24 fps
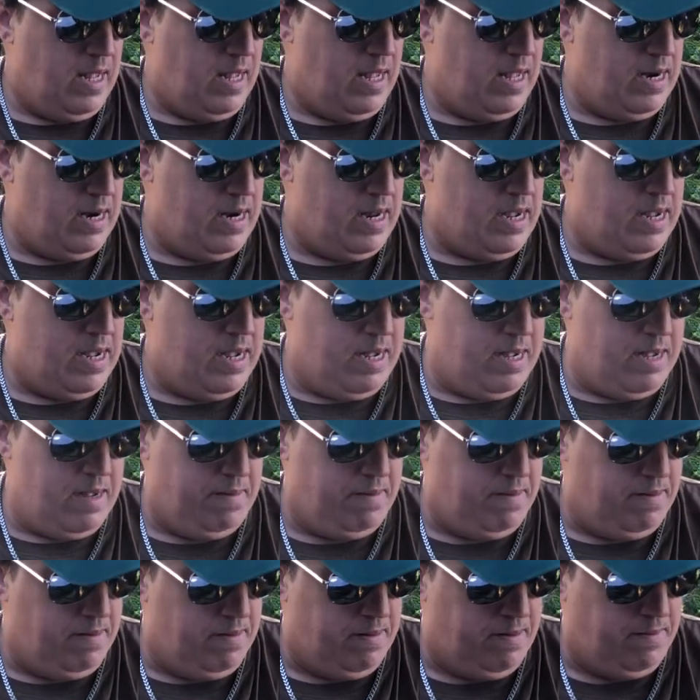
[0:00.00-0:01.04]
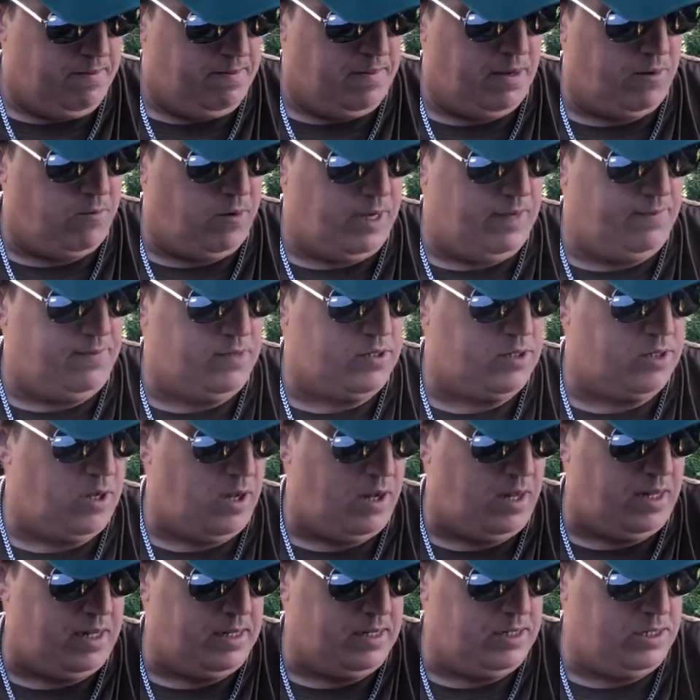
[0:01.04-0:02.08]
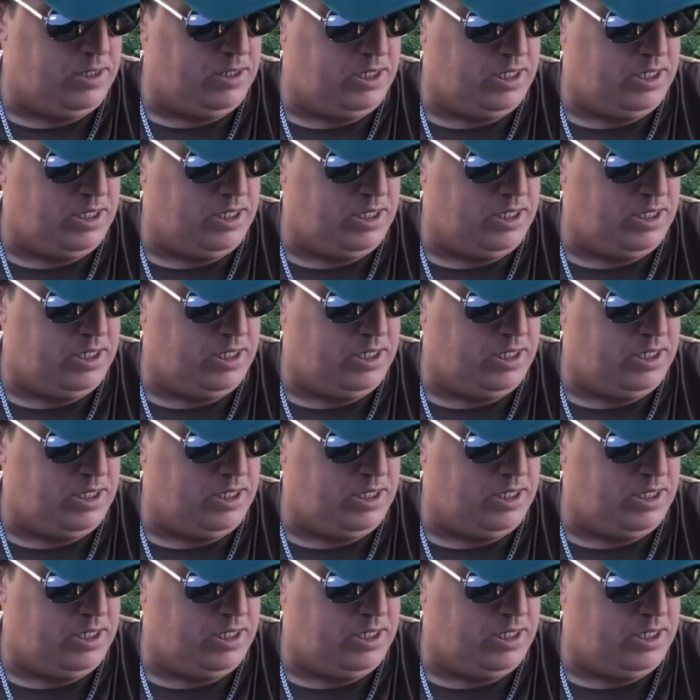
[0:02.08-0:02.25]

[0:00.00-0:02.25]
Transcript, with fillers: and uh, my wife saw it.